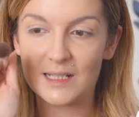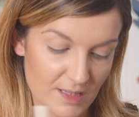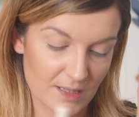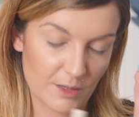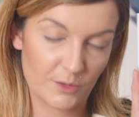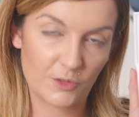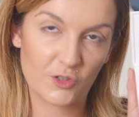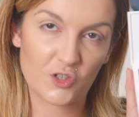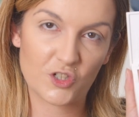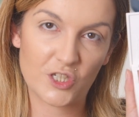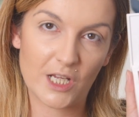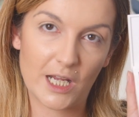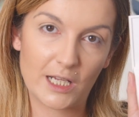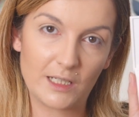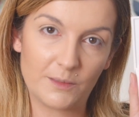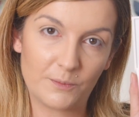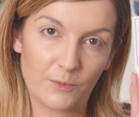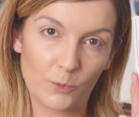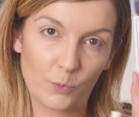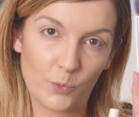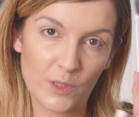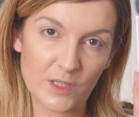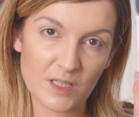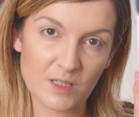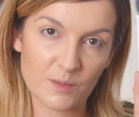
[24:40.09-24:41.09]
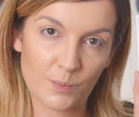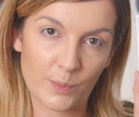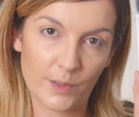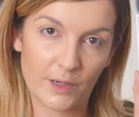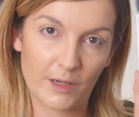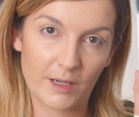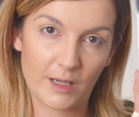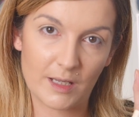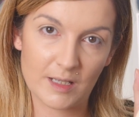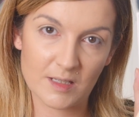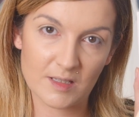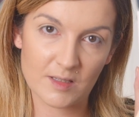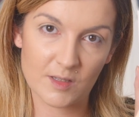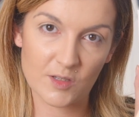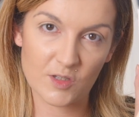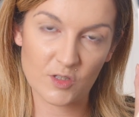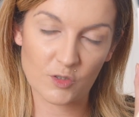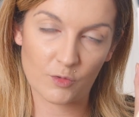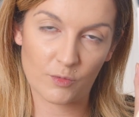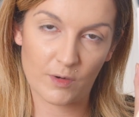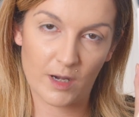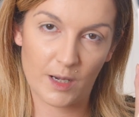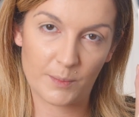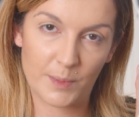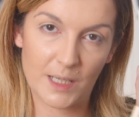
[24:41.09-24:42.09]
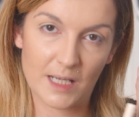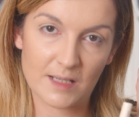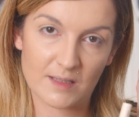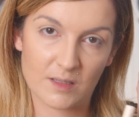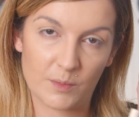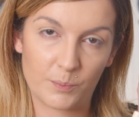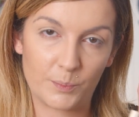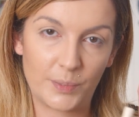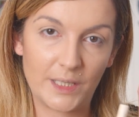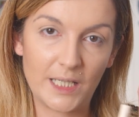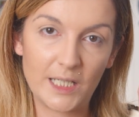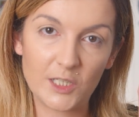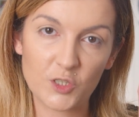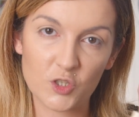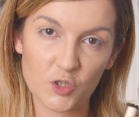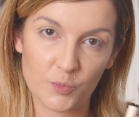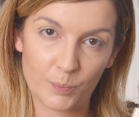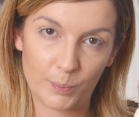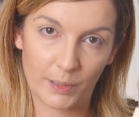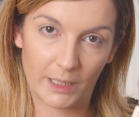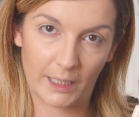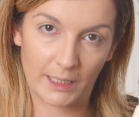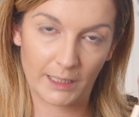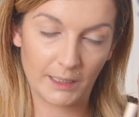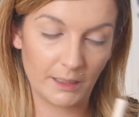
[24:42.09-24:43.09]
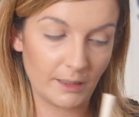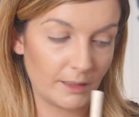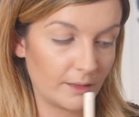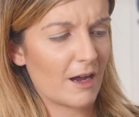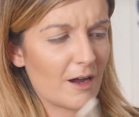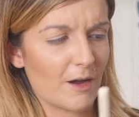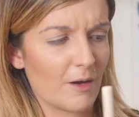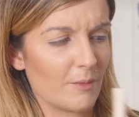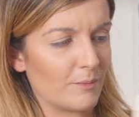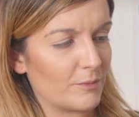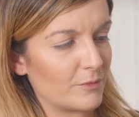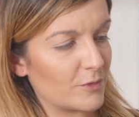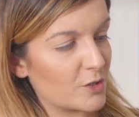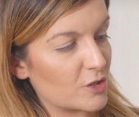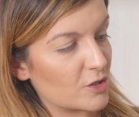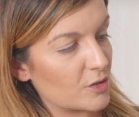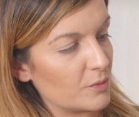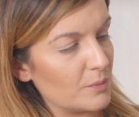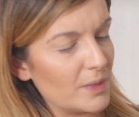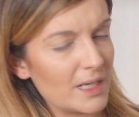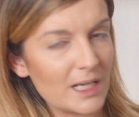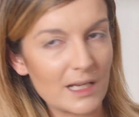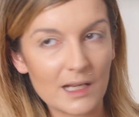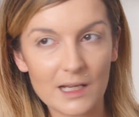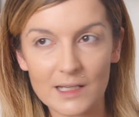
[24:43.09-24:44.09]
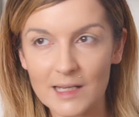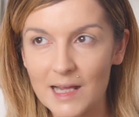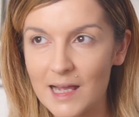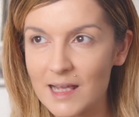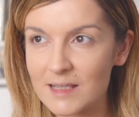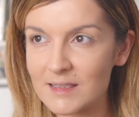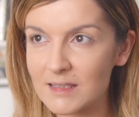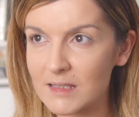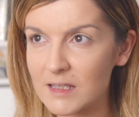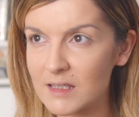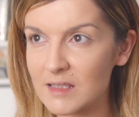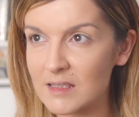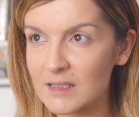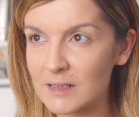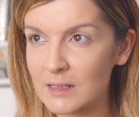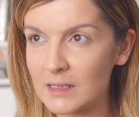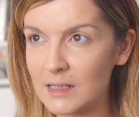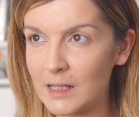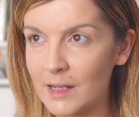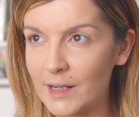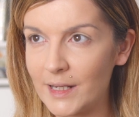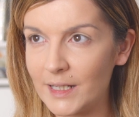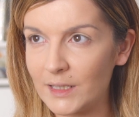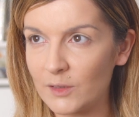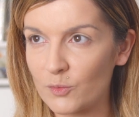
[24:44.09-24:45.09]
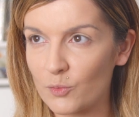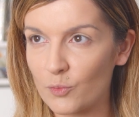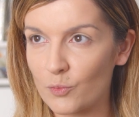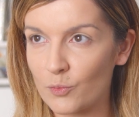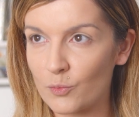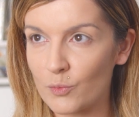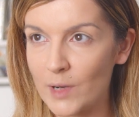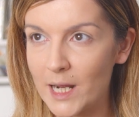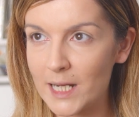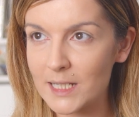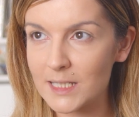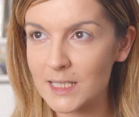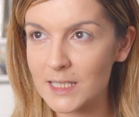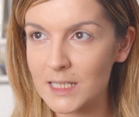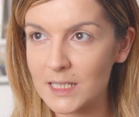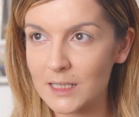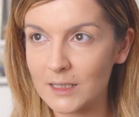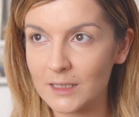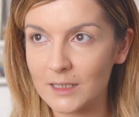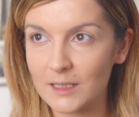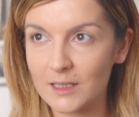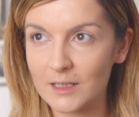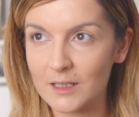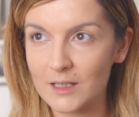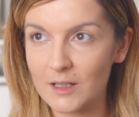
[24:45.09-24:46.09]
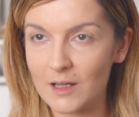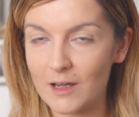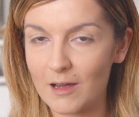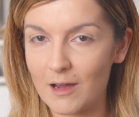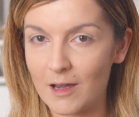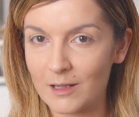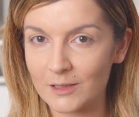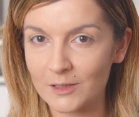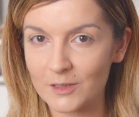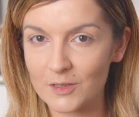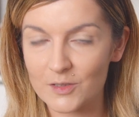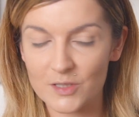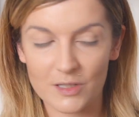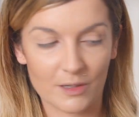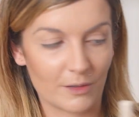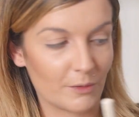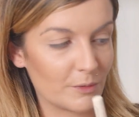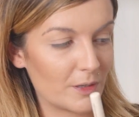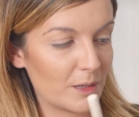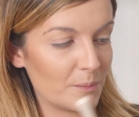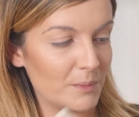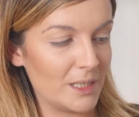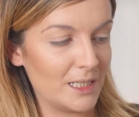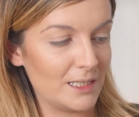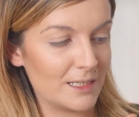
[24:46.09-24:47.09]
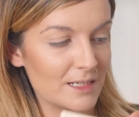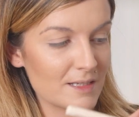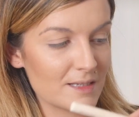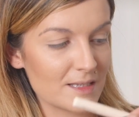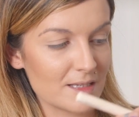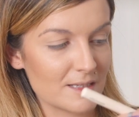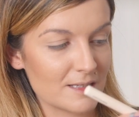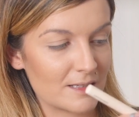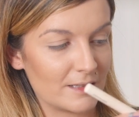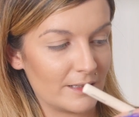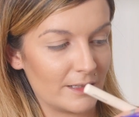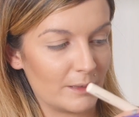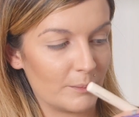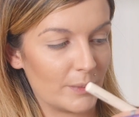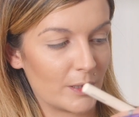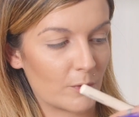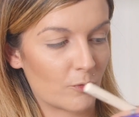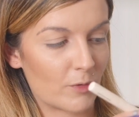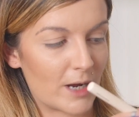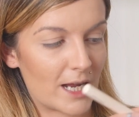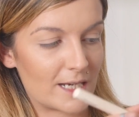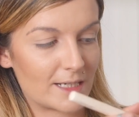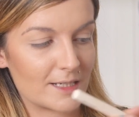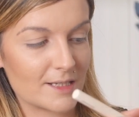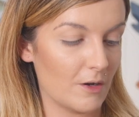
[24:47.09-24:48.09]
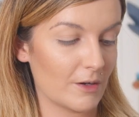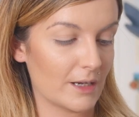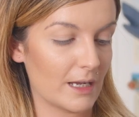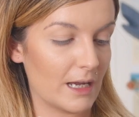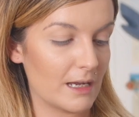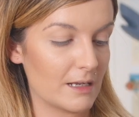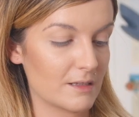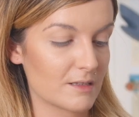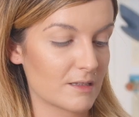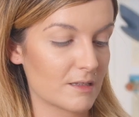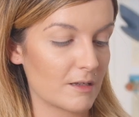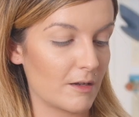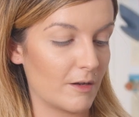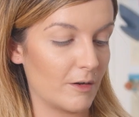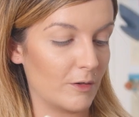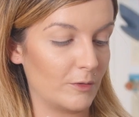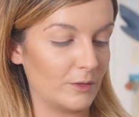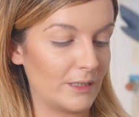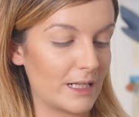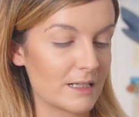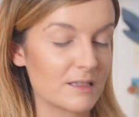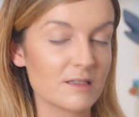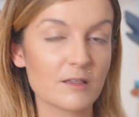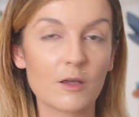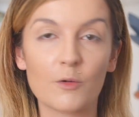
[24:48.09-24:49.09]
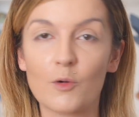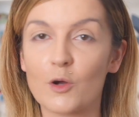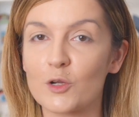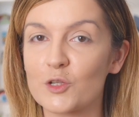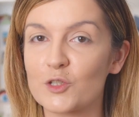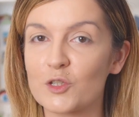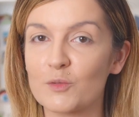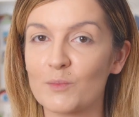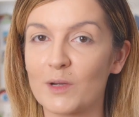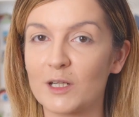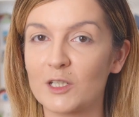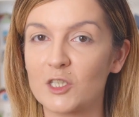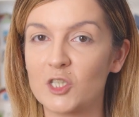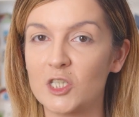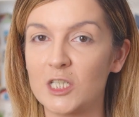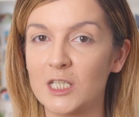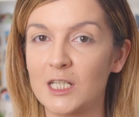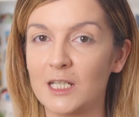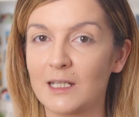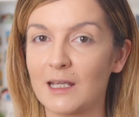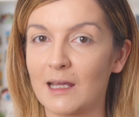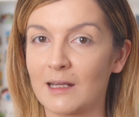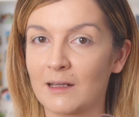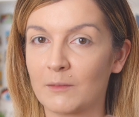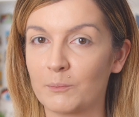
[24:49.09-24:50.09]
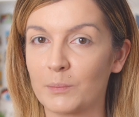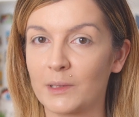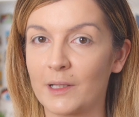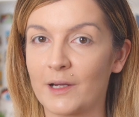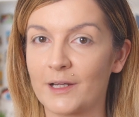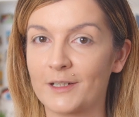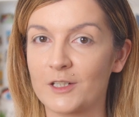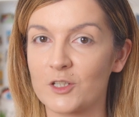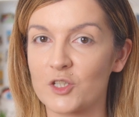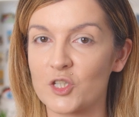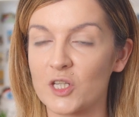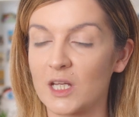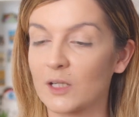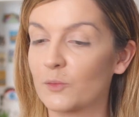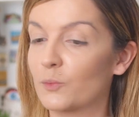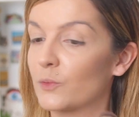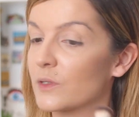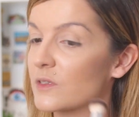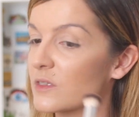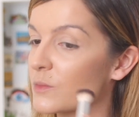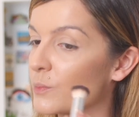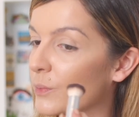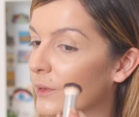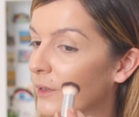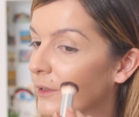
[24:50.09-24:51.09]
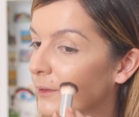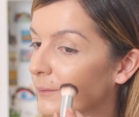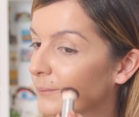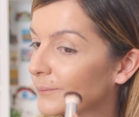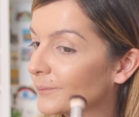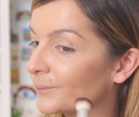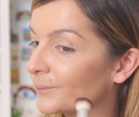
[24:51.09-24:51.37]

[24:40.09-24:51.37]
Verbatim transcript: So the shade Whisper is described as a peach pink. Um, to me, it has a slight red undertone. I mean, this is a little bit red. Okay, so let's go on to my cheek and apply the shade Whisper.